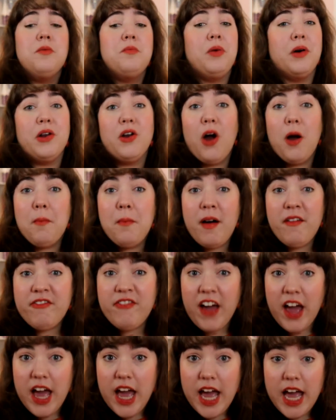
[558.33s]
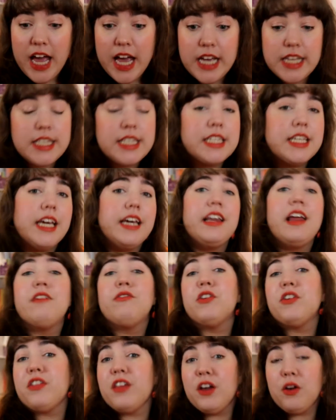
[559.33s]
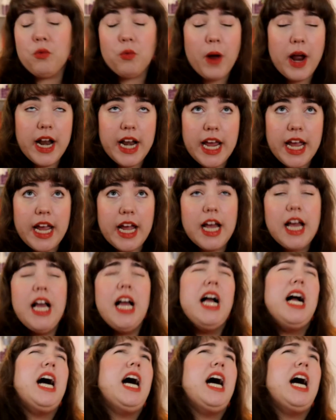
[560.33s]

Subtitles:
put on my face, get everything ready.